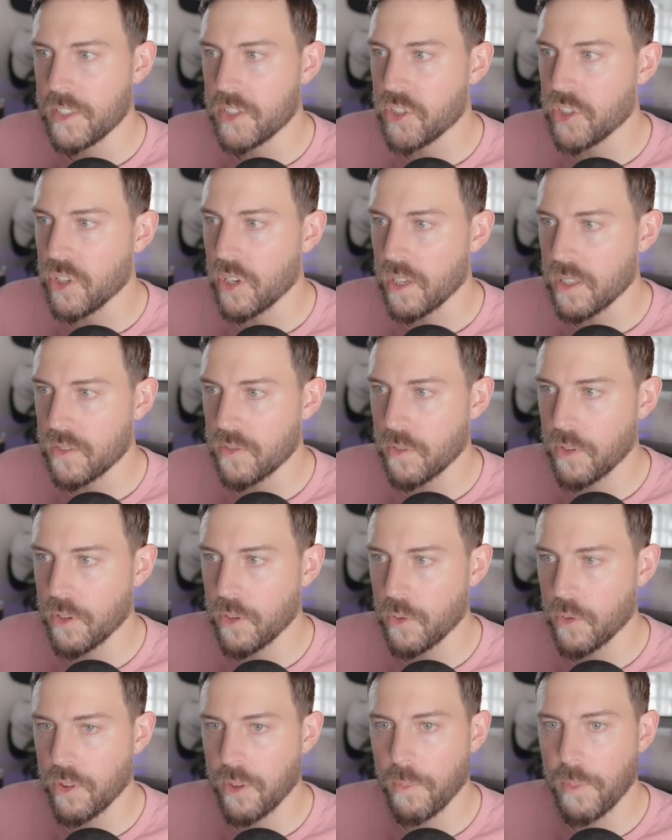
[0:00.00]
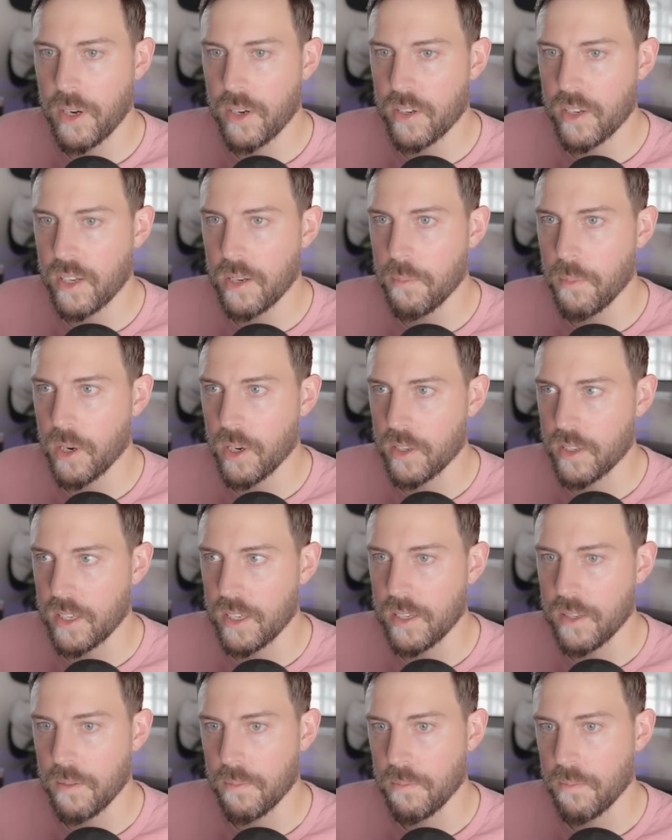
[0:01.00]
just for the North American
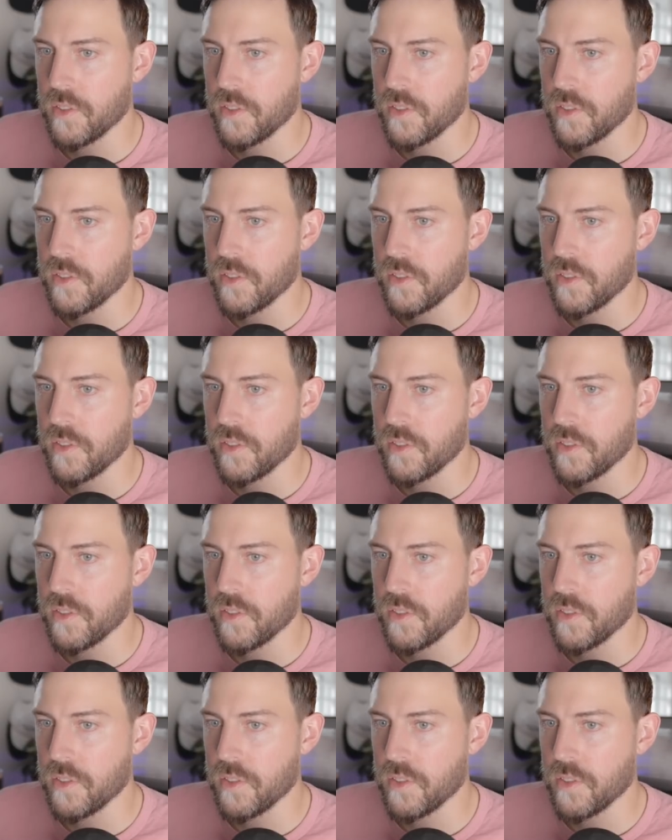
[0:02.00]
market.